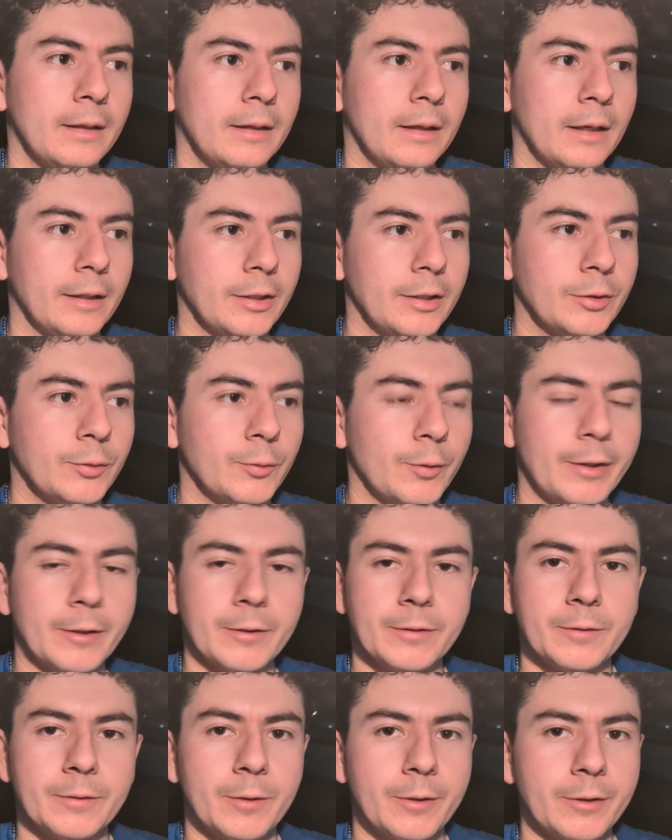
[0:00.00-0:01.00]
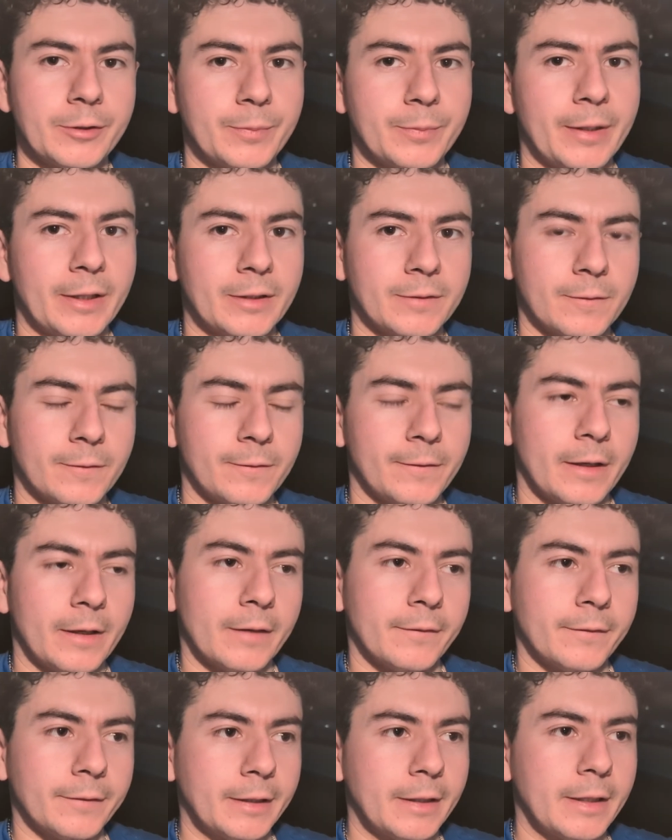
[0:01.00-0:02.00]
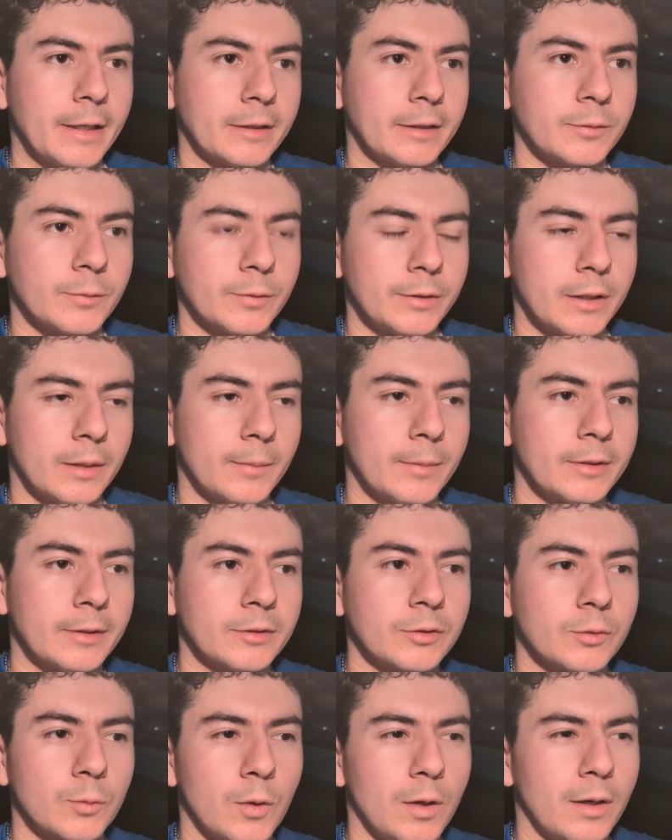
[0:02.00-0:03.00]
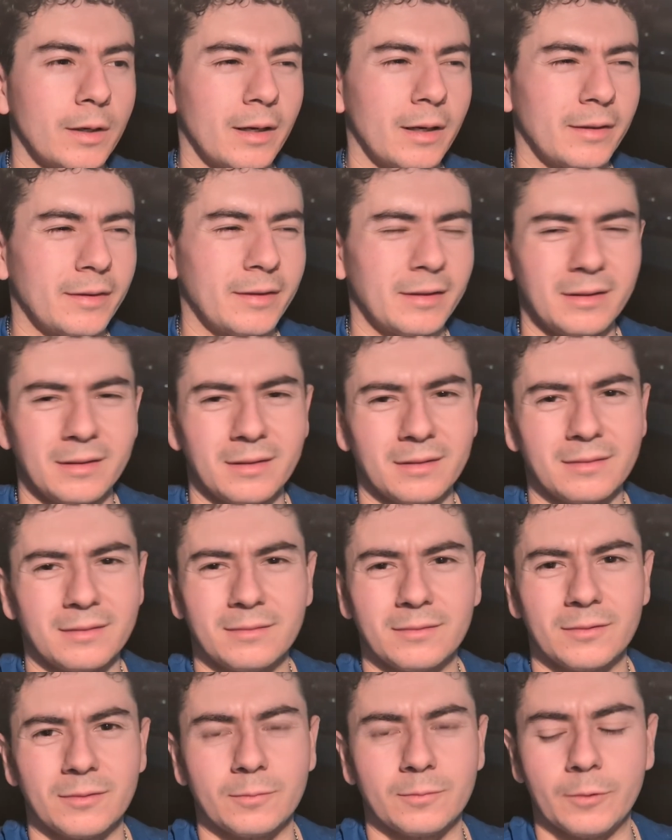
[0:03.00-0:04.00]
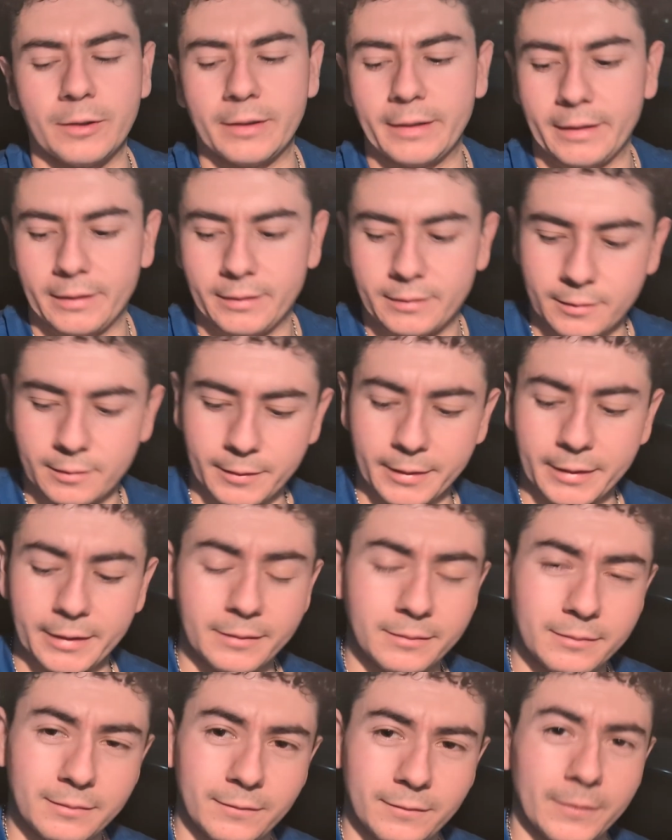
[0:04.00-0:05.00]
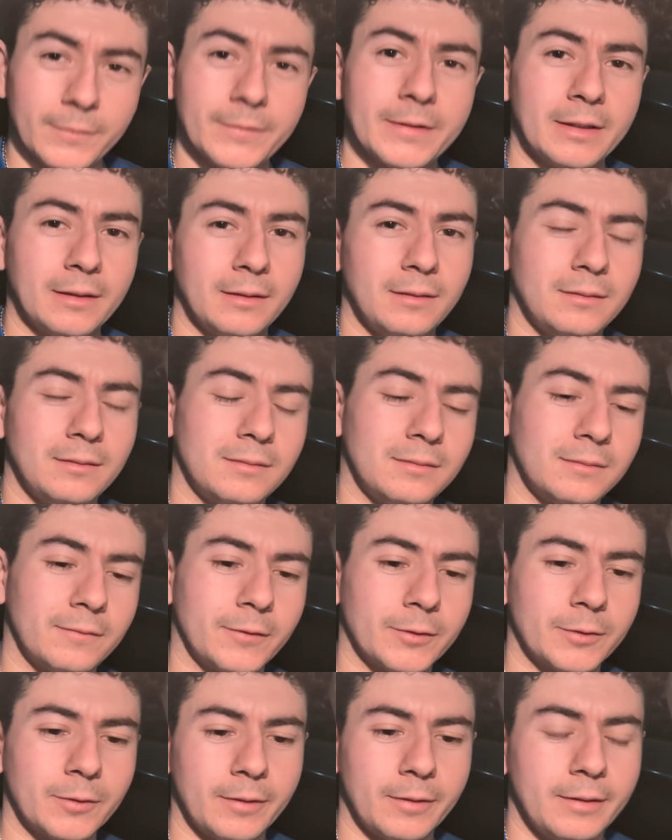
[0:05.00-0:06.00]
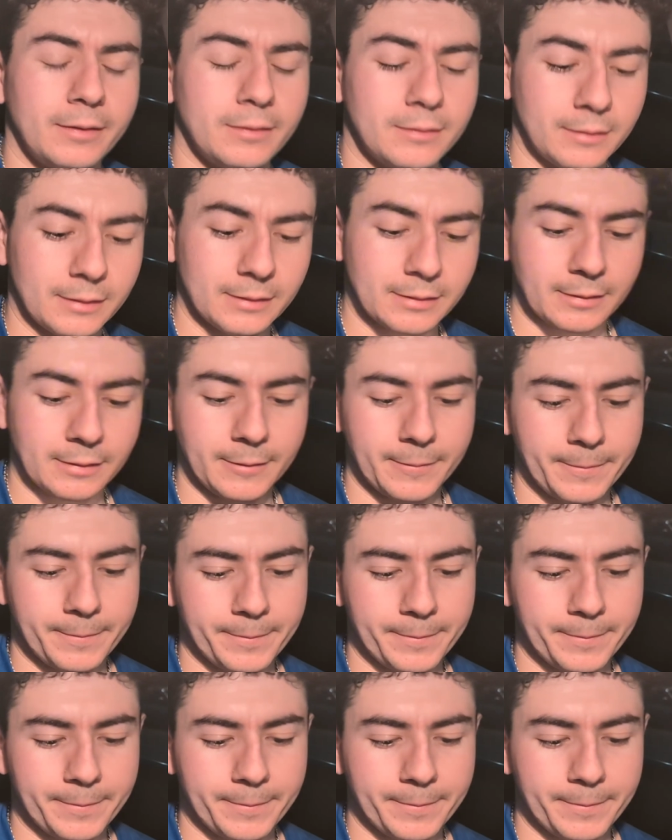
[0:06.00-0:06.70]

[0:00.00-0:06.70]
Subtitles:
I did 300 pounds for 5, and the next week I'm gonna squat. I think like 315 for 3. Let's see.